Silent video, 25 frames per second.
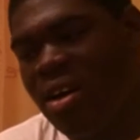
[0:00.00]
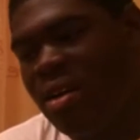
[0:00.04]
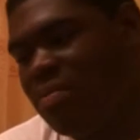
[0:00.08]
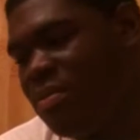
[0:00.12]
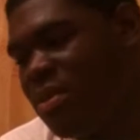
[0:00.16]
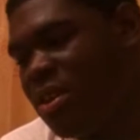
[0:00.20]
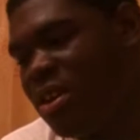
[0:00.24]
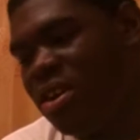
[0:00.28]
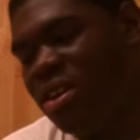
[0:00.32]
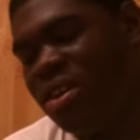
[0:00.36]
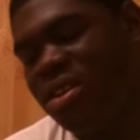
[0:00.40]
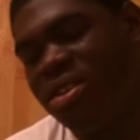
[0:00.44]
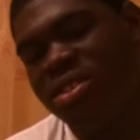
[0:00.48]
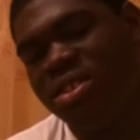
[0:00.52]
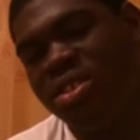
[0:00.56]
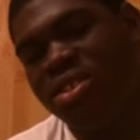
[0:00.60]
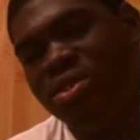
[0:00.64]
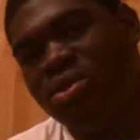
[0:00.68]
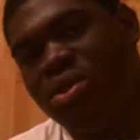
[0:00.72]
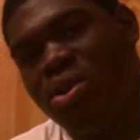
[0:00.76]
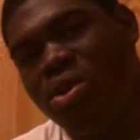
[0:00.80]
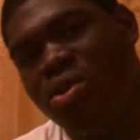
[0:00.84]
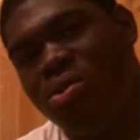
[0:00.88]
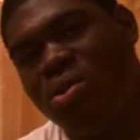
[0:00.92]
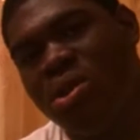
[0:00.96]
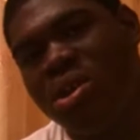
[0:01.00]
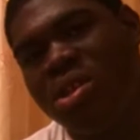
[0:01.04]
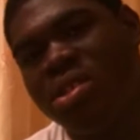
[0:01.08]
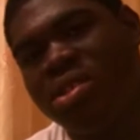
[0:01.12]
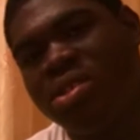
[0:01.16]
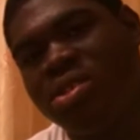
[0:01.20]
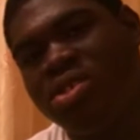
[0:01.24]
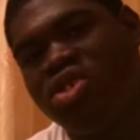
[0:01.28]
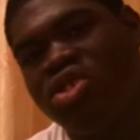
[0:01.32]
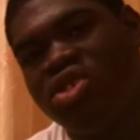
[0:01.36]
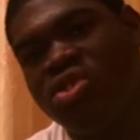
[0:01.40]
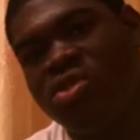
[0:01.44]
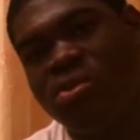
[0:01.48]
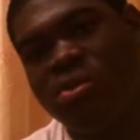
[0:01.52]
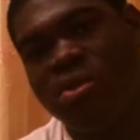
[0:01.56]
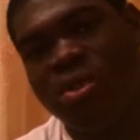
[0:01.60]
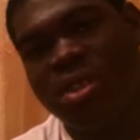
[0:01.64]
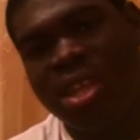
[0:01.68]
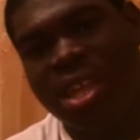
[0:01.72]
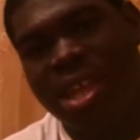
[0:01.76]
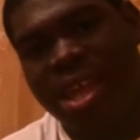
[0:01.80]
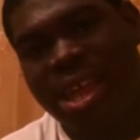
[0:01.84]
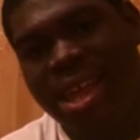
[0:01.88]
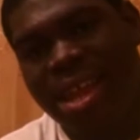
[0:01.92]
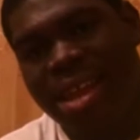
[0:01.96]
because you don't want to choke
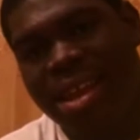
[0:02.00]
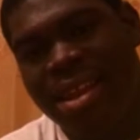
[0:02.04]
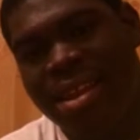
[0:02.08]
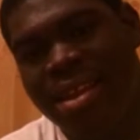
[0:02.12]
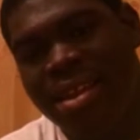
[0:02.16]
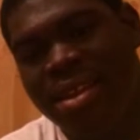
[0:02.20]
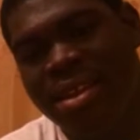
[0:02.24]
the head